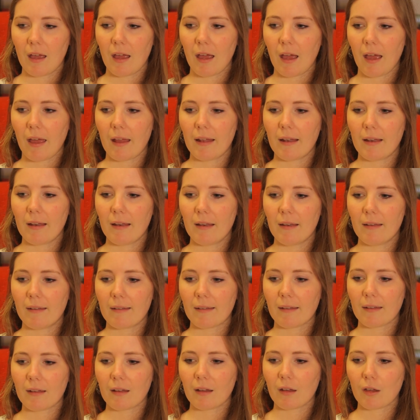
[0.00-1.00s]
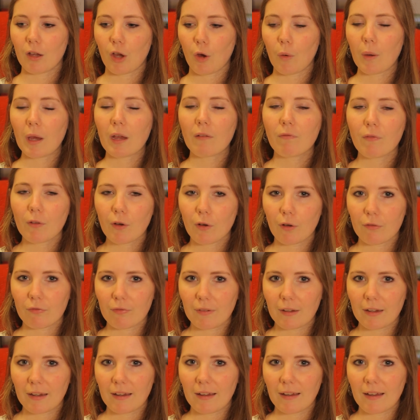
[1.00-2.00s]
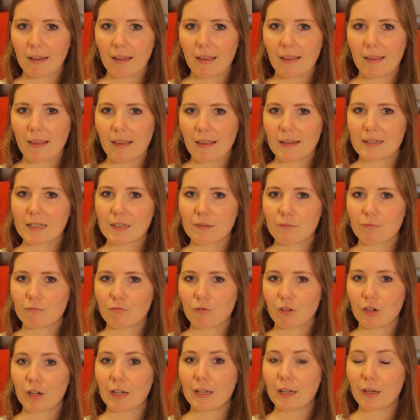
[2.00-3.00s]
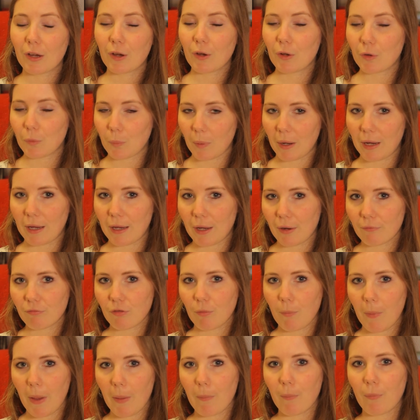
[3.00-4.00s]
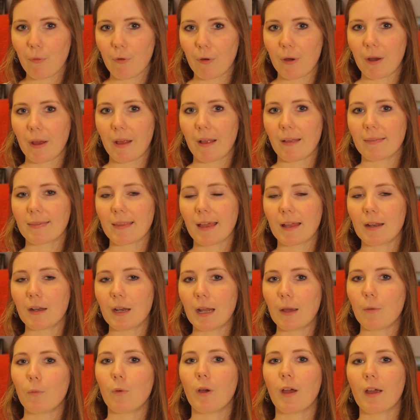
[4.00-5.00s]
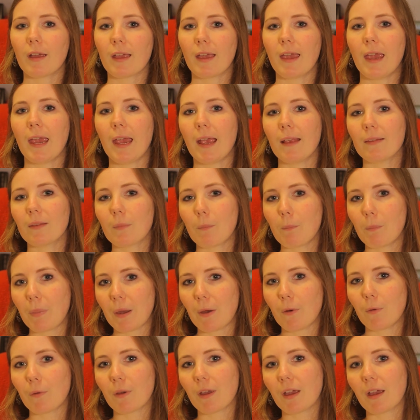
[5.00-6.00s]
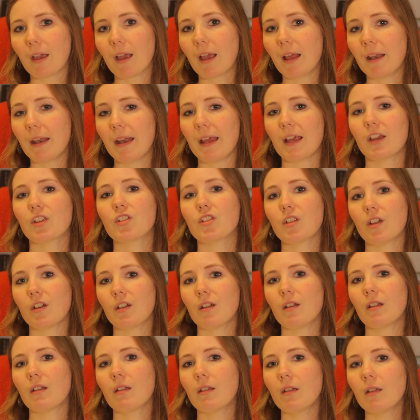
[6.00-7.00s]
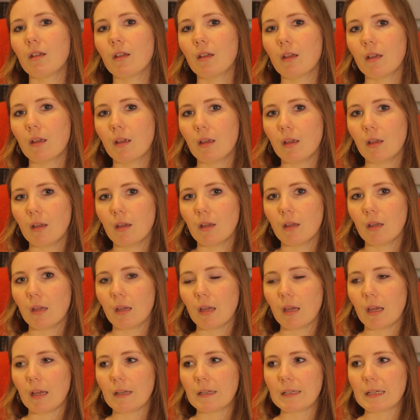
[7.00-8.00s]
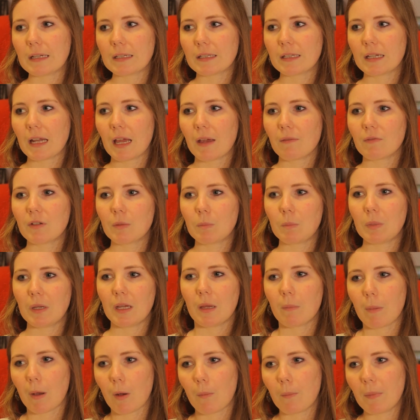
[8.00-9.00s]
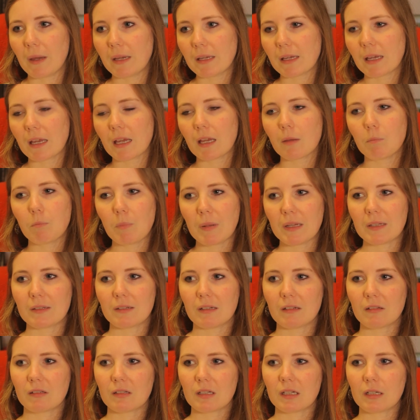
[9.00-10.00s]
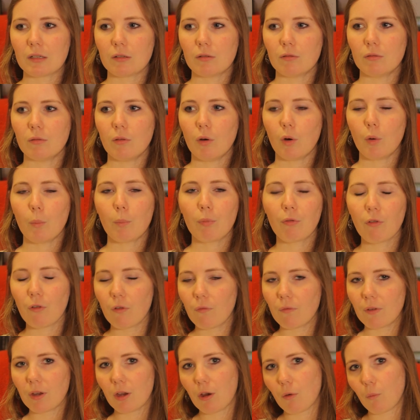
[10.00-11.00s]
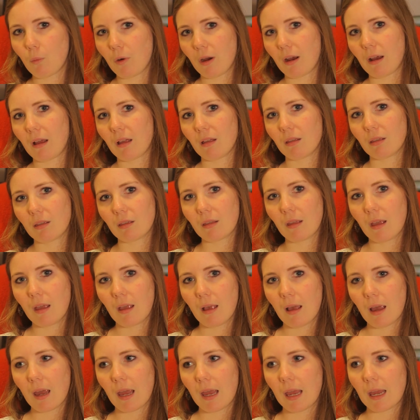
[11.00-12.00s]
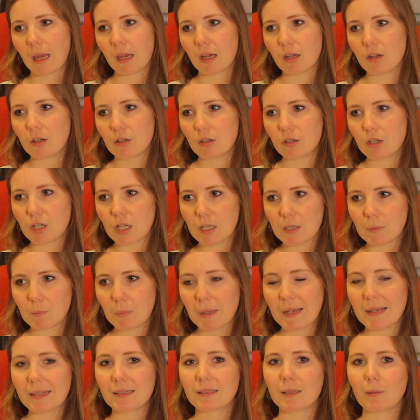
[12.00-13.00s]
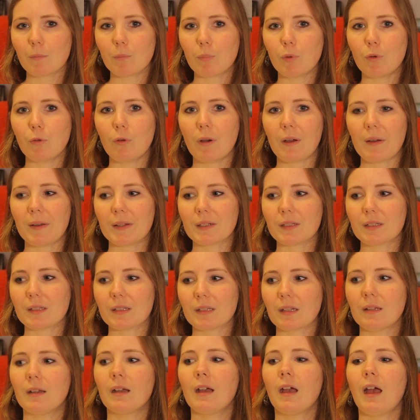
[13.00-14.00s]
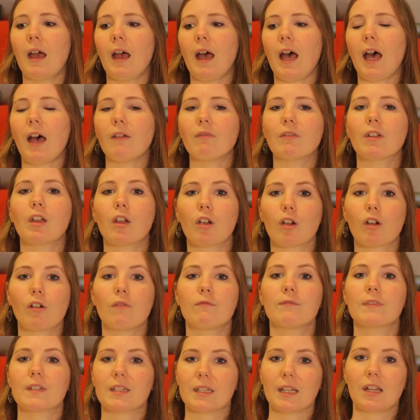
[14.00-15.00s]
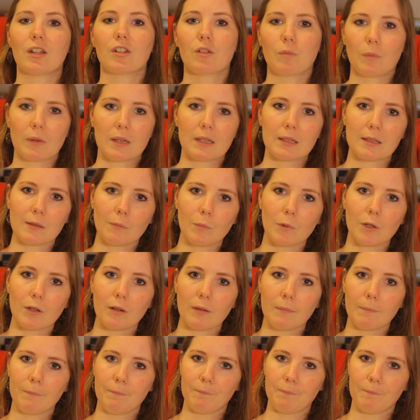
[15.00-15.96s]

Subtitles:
And going for coffee is a really good way of remembering that networking is about connection. It doesn't have to be about making a business deal or proving your worth. It can just be as simple as having a conversation with someone.